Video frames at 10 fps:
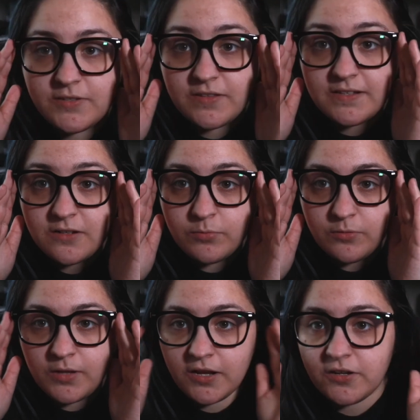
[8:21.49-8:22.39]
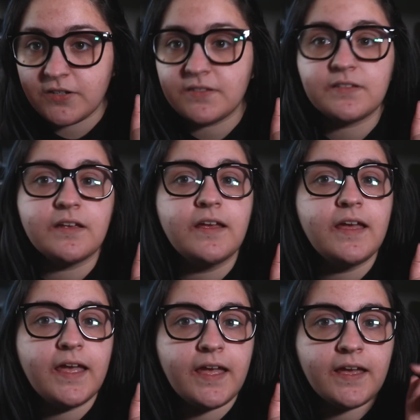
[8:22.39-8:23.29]
So these are blue blockers.
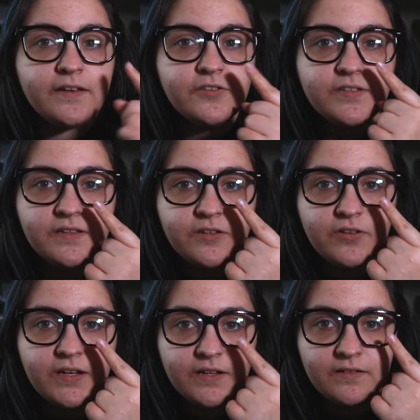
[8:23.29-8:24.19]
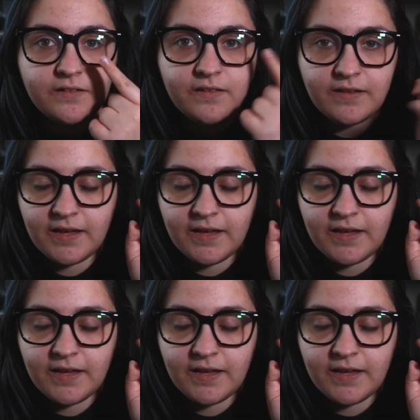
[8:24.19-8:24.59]
And you see the green, the